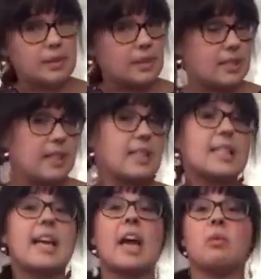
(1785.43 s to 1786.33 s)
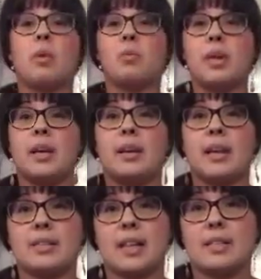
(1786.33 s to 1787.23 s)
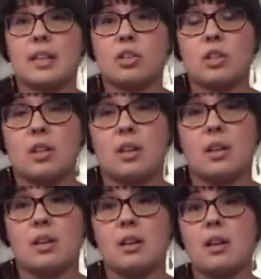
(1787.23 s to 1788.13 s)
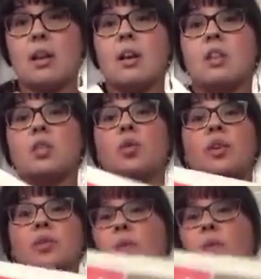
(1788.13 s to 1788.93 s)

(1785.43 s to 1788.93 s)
the states again when we get to that section in Story of